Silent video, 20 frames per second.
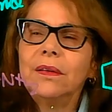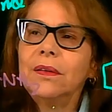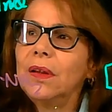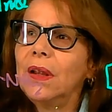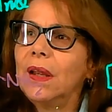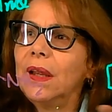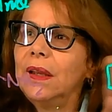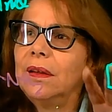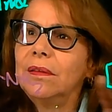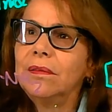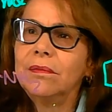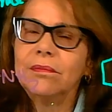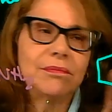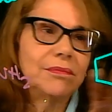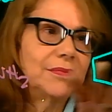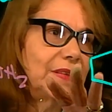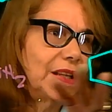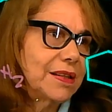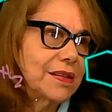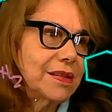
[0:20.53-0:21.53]
in
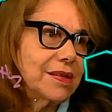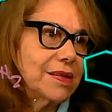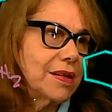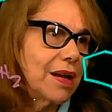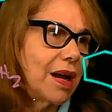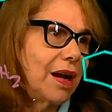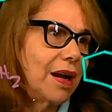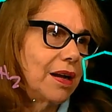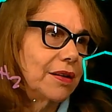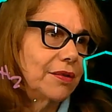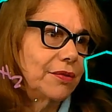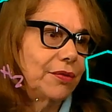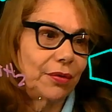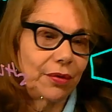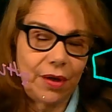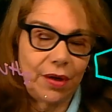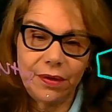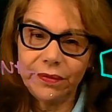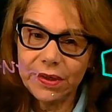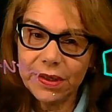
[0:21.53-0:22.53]
this
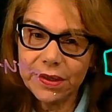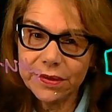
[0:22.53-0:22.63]
derivatives,